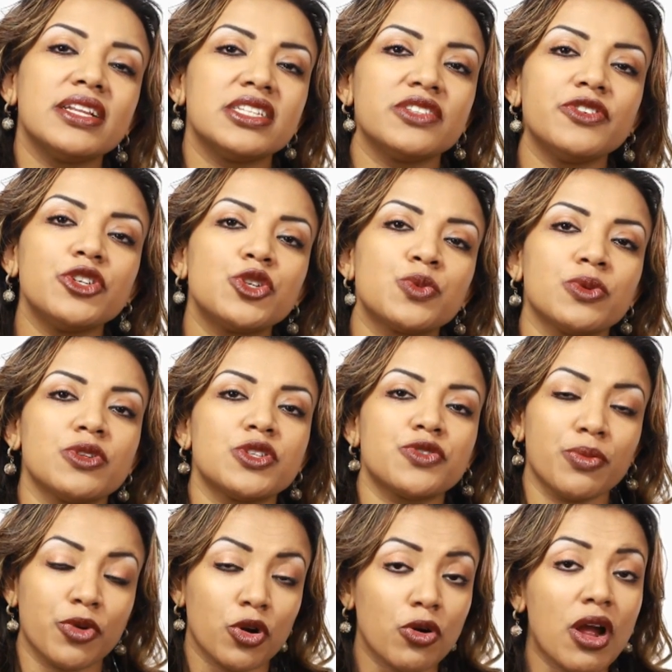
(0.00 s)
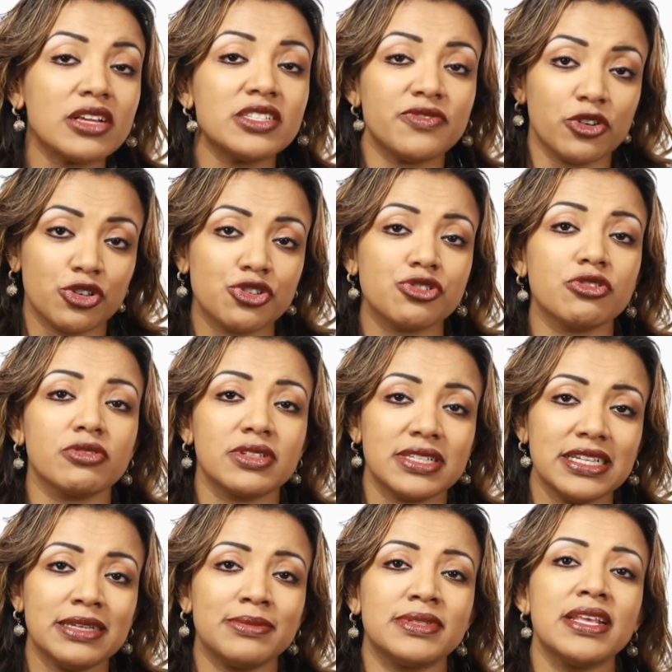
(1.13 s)
individuals from cross-functional
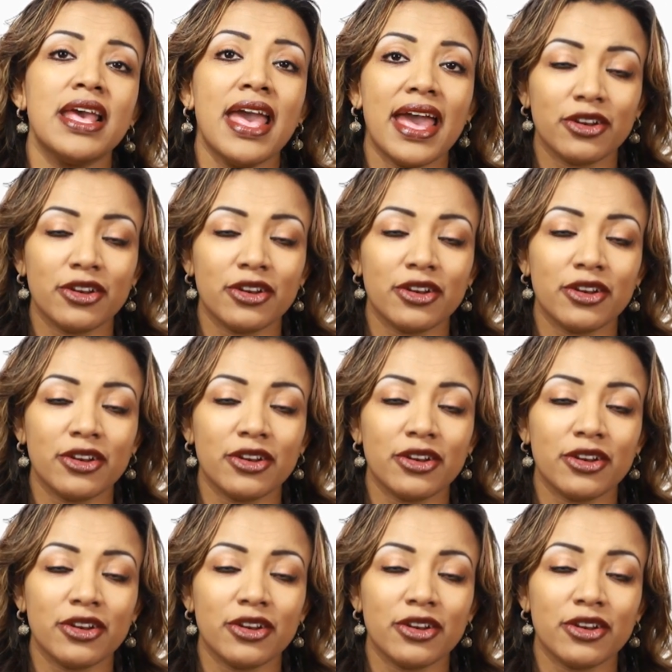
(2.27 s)
teams